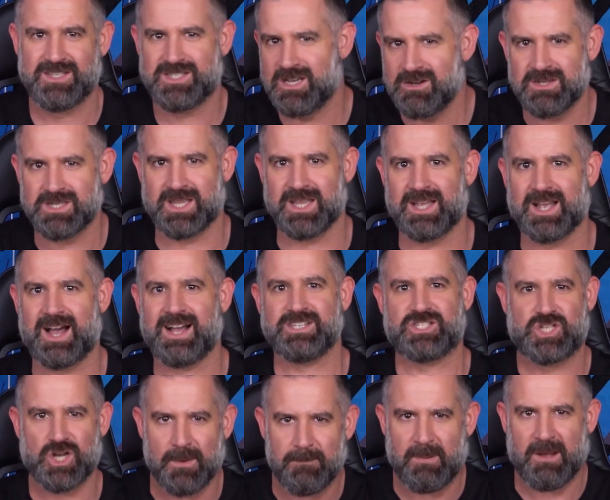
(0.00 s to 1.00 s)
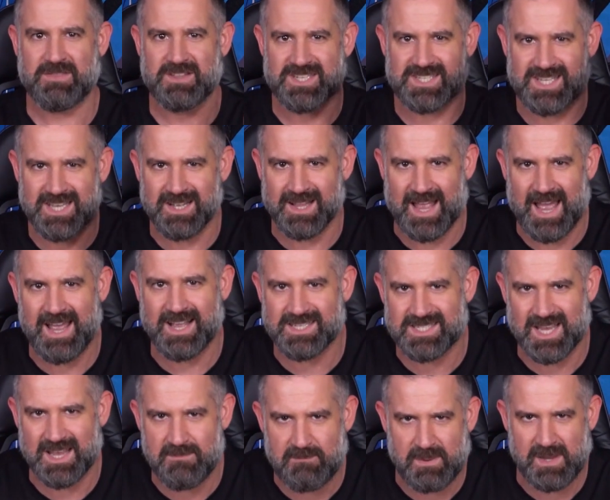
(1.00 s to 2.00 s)
Seriously, guys, jump on this deal
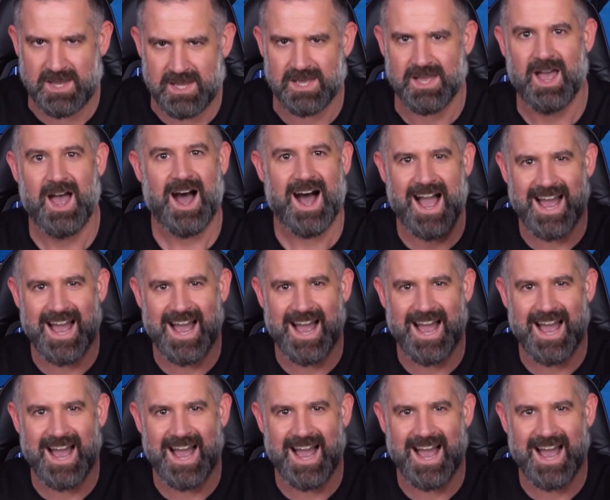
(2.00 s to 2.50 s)
ASAP.